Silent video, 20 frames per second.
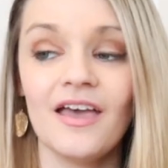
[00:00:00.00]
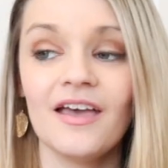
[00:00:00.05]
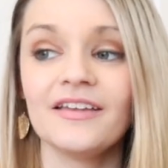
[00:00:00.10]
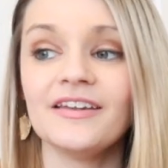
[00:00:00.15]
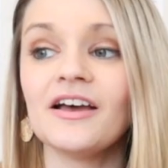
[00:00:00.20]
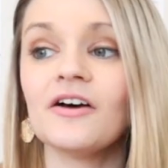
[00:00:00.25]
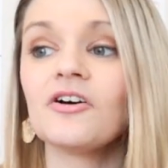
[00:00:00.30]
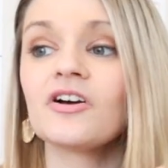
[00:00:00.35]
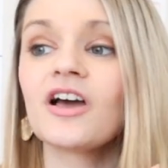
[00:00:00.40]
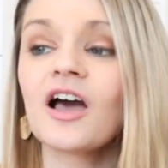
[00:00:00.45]

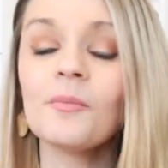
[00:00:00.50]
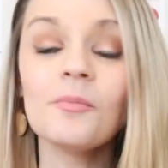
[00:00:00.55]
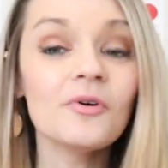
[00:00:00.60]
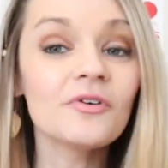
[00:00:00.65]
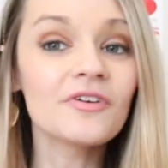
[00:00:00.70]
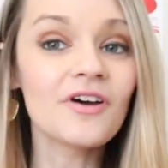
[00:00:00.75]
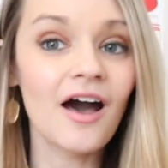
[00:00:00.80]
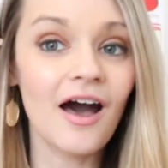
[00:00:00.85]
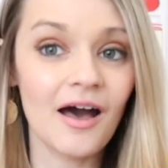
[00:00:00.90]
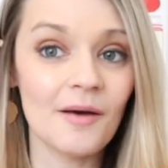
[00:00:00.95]
Now, a couple
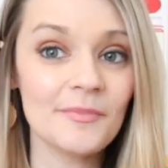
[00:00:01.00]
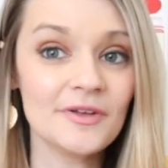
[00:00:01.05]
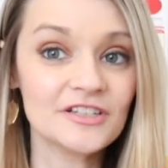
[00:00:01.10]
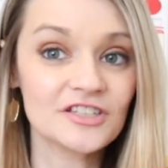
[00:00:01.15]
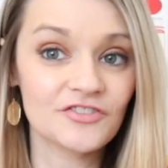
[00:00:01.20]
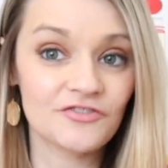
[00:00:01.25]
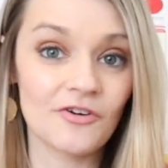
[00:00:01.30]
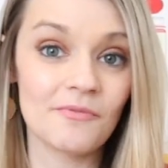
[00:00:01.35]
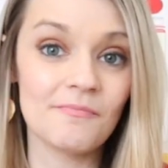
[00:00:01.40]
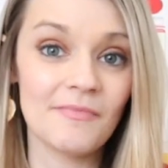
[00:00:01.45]

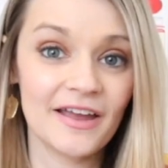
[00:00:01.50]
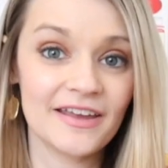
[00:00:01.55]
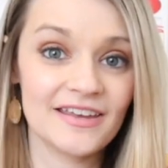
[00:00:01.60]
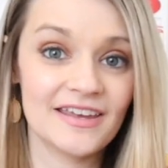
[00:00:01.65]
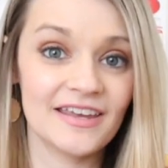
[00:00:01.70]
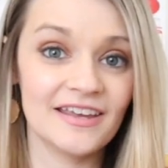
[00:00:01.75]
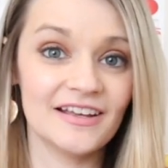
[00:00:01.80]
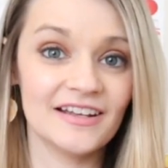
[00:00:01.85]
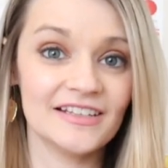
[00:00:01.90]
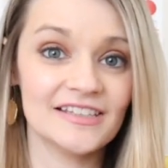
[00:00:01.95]
comments from my
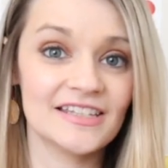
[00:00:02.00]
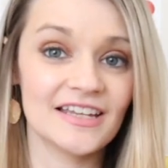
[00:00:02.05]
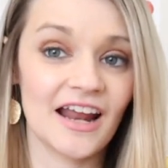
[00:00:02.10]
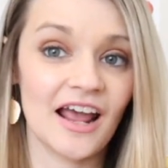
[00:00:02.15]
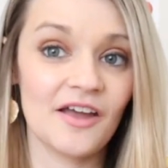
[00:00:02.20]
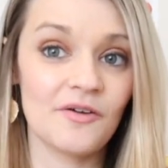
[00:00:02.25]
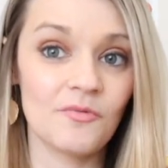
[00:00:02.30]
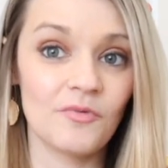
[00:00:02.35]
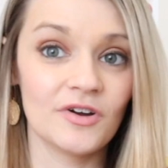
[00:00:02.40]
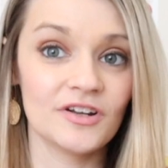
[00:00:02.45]
kids that
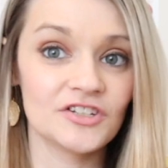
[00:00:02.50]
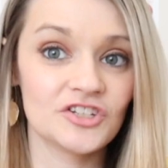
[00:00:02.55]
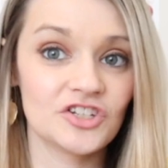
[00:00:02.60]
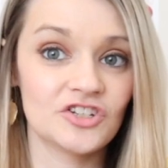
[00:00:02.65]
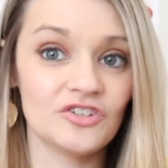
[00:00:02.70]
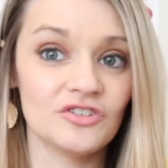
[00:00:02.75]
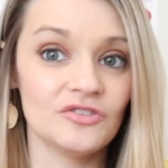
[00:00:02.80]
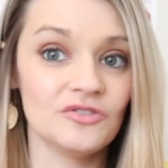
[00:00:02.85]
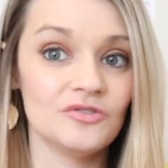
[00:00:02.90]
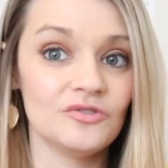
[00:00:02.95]
I want
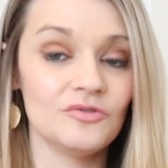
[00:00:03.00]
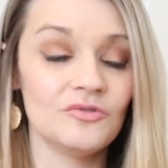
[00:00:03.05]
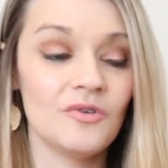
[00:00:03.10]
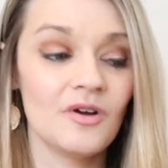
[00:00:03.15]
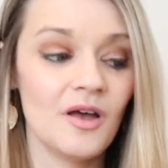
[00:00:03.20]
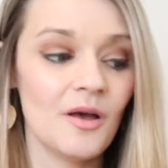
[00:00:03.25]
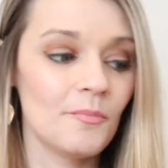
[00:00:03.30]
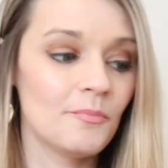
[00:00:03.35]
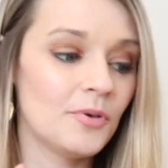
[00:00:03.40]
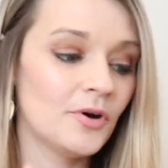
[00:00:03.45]
to
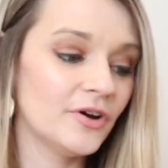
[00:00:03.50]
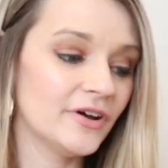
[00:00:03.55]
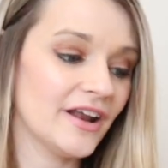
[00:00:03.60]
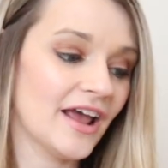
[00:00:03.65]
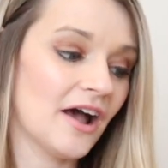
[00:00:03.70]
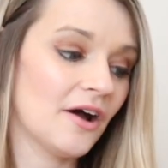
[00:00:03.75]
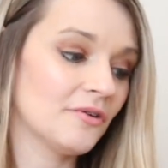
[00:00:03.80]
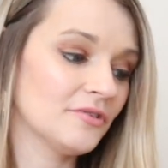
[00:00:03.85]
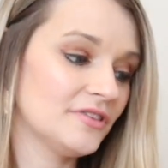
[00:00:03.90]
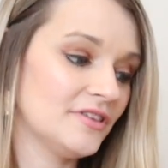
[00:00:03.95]
put
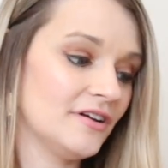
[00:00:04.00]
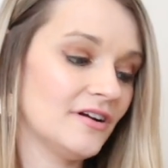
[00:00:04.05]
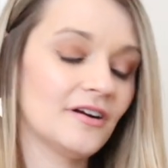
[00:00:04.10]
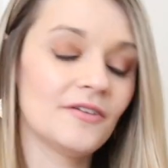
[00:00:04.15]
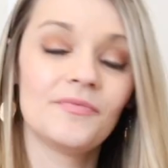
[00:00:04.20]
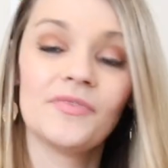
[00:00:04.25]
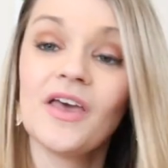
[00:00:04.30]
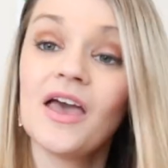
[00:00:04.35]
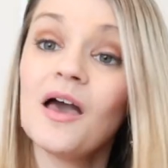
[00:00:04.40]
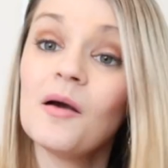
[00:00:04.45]
out
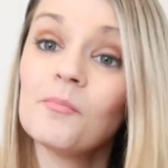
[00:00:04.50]
there.